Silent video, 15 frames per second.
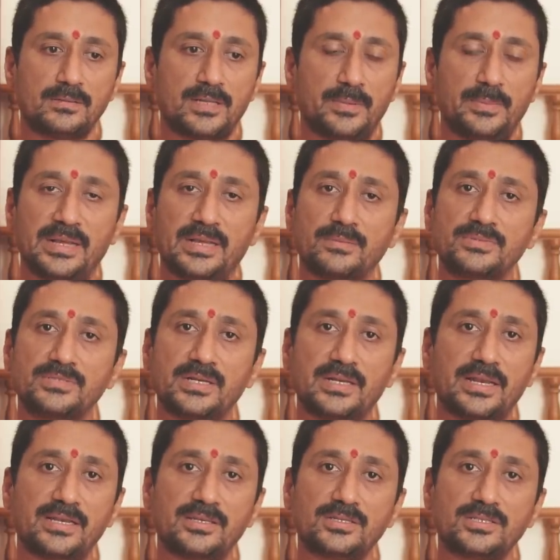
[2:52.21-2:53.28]
that becomes the
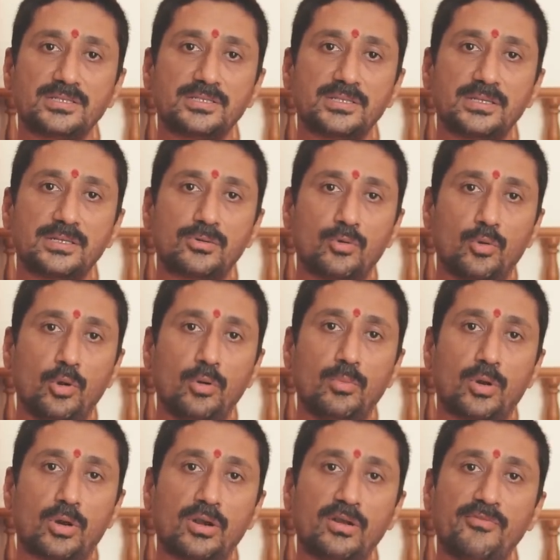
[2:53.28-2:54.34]
greatest role
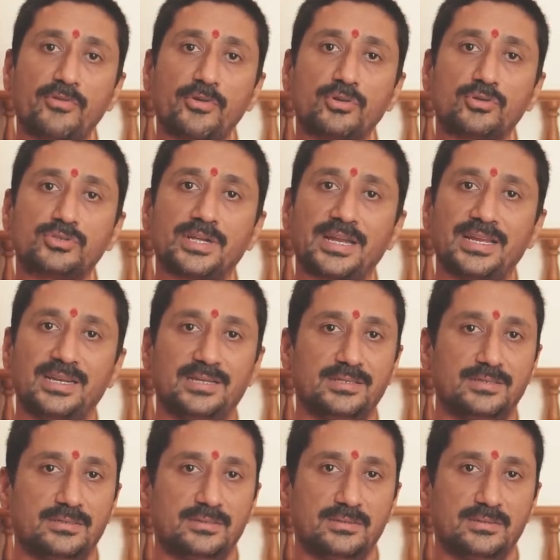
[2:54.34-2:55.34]
model for your child.